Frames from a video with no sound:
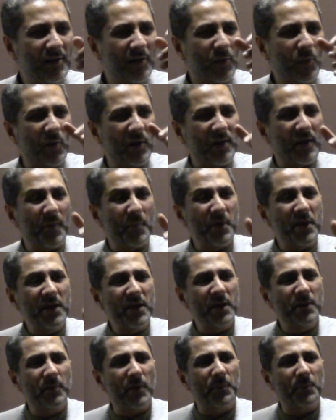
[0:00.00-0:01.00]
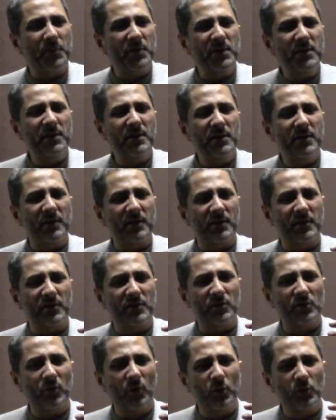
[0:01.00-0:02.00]
When Habib
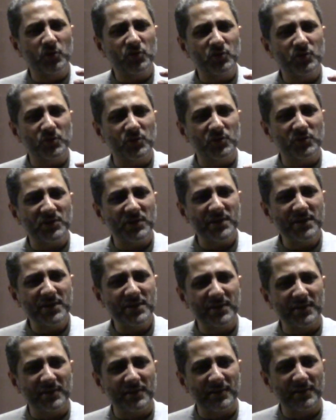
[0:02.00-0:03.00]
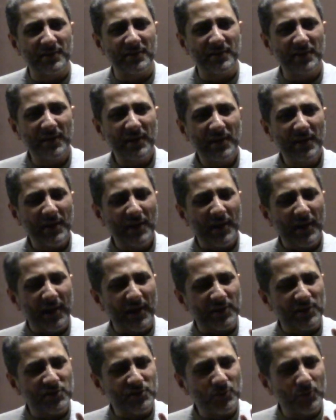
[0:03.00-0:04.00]
appeared close to Hussein
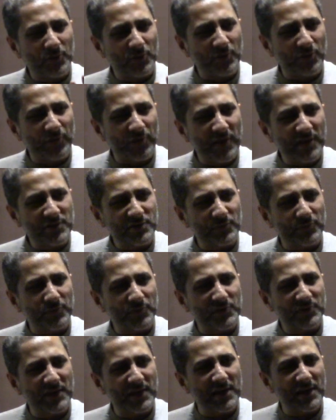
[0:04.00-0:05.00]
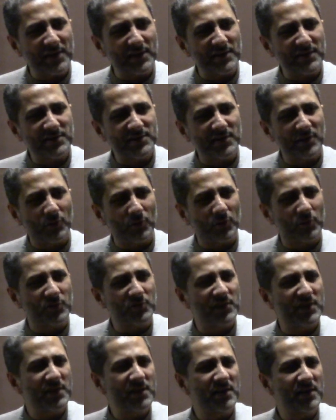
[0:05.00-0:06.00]
and saw the face of Hussein, he said, O oh,
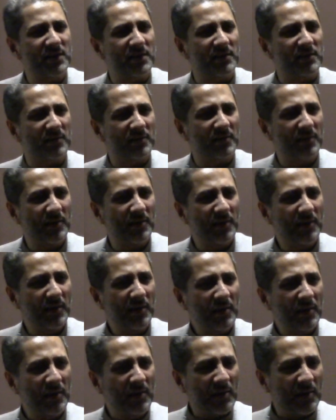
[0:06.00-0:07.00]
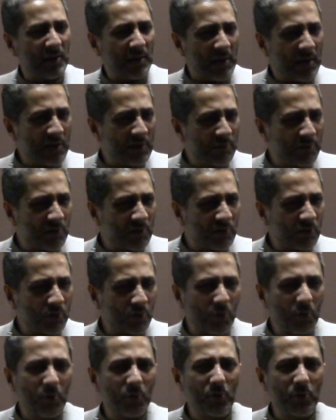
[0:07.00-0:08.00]
Hussein, even
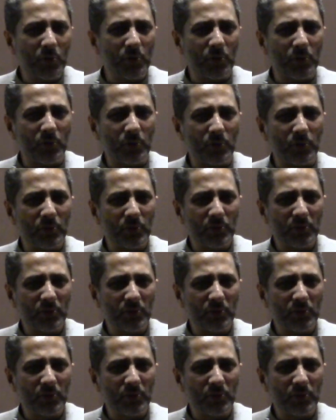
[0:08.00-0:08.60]
though